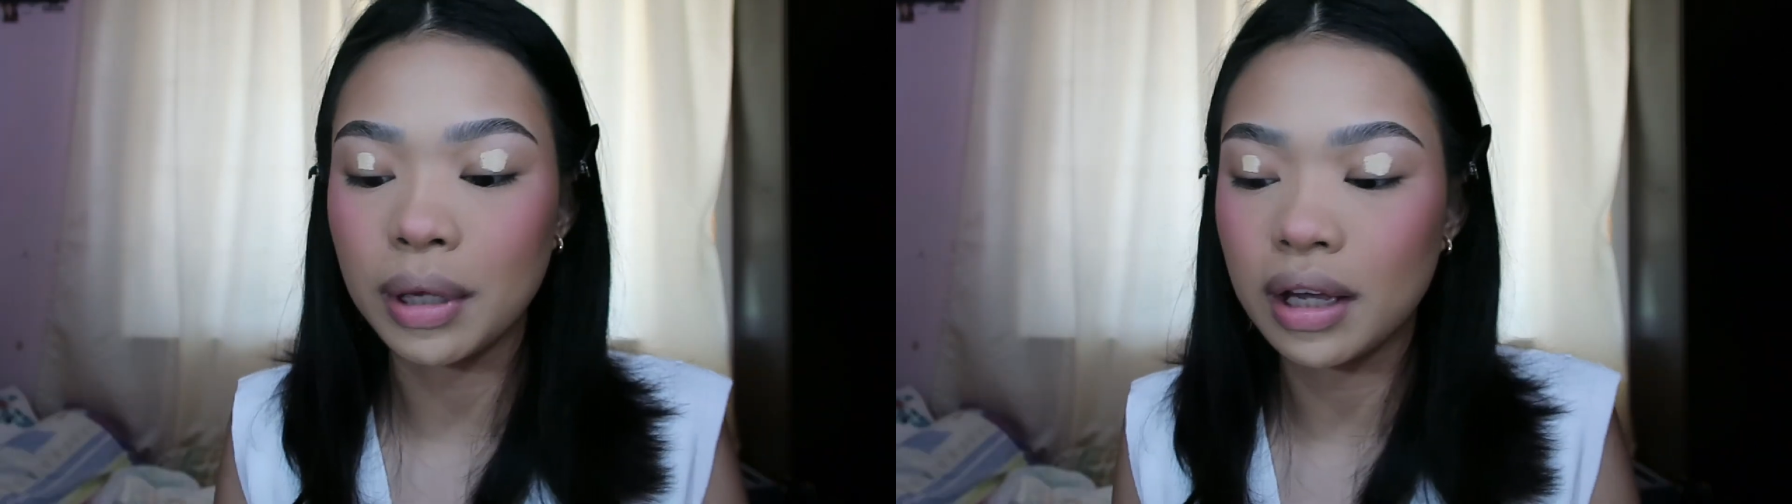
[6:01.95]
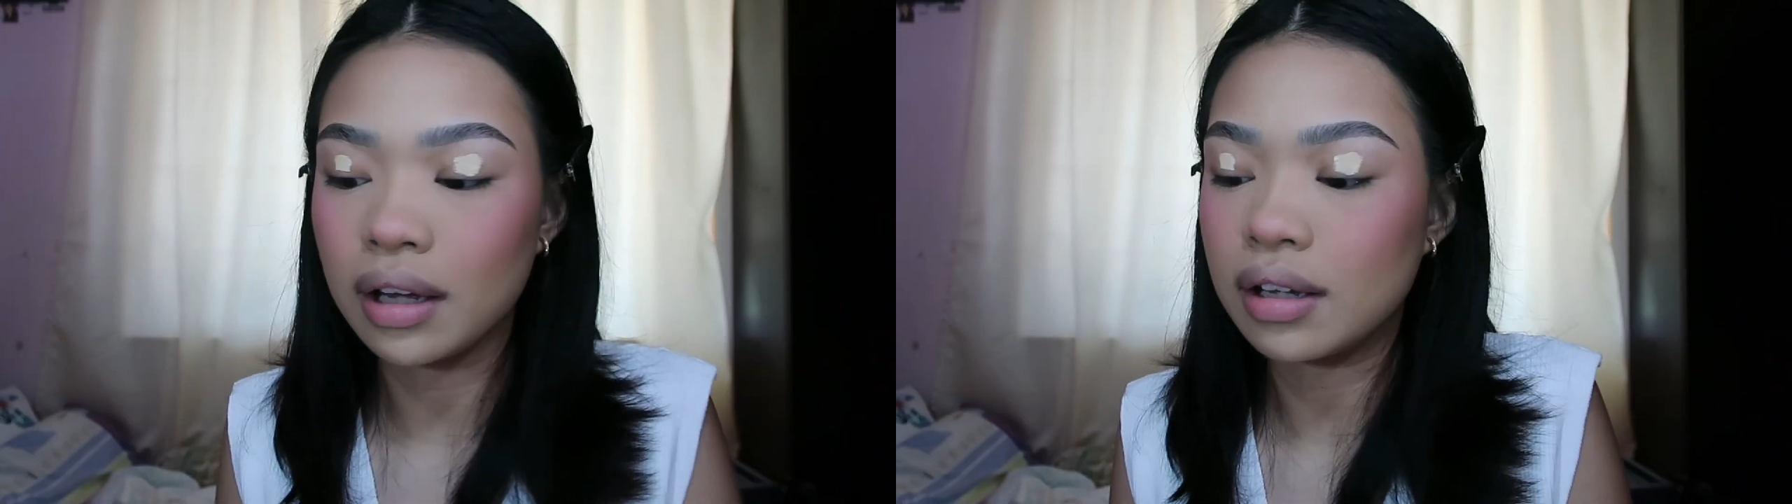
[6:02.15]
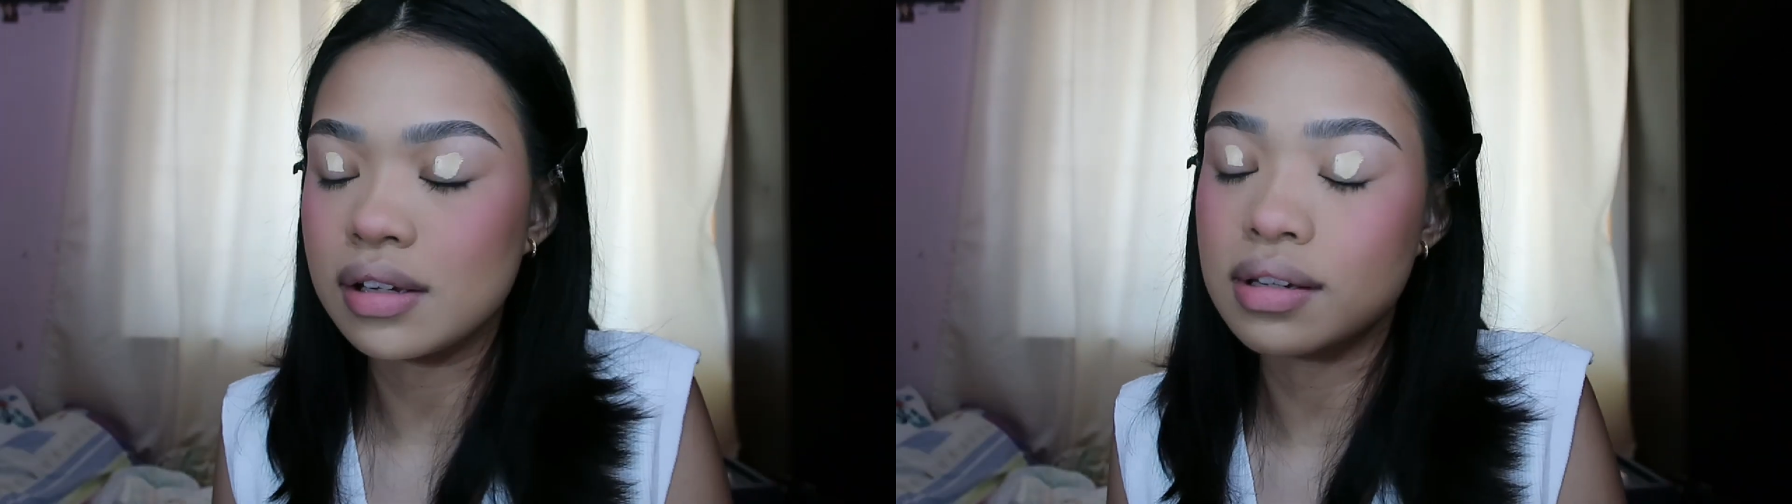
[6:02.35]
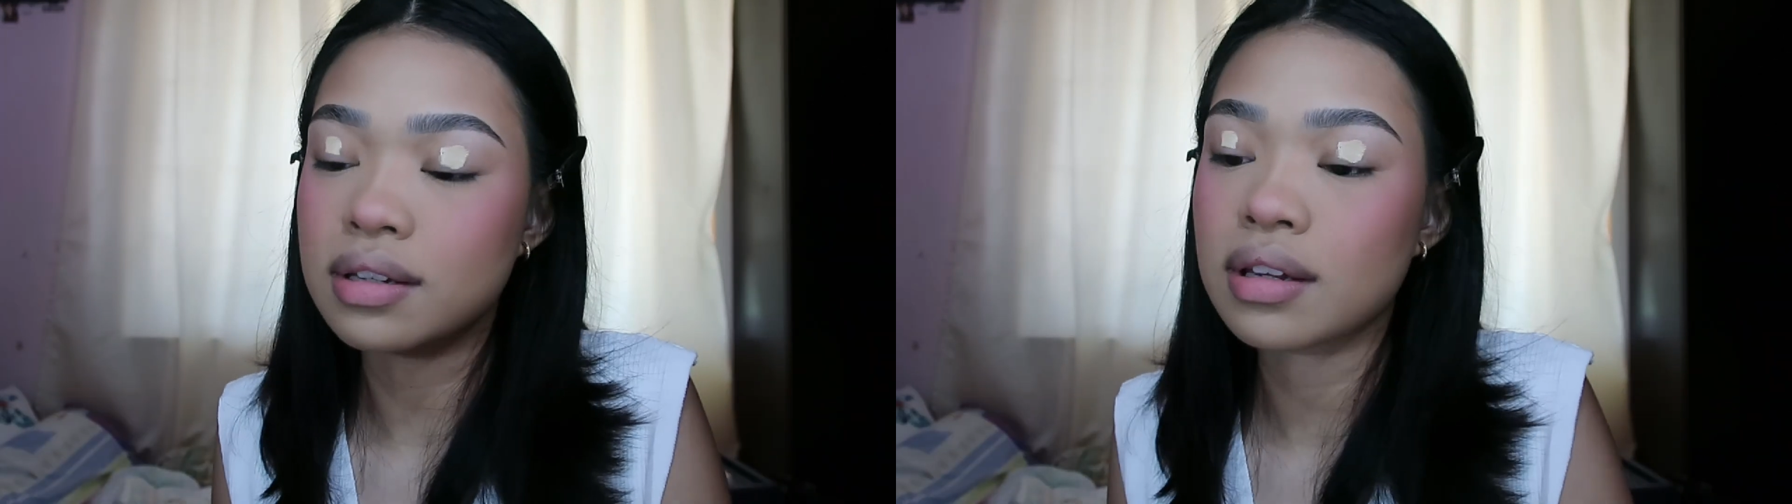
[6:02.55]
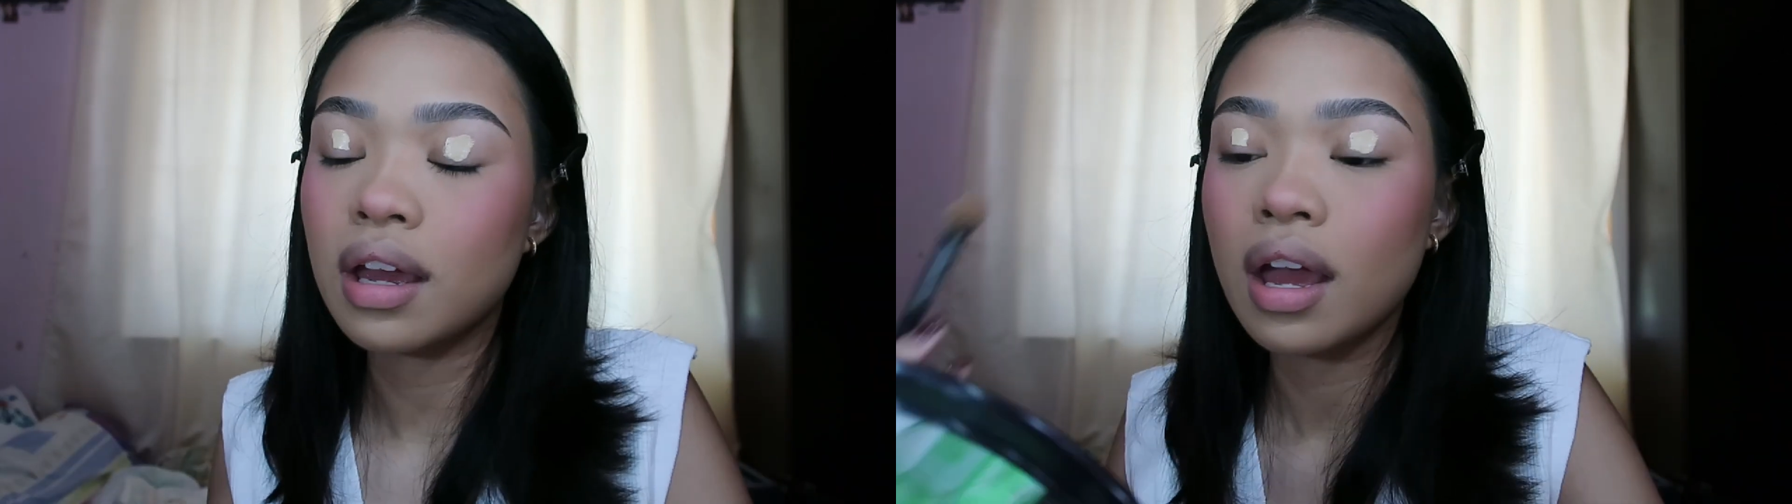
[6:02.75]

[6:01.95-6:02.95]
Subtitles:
because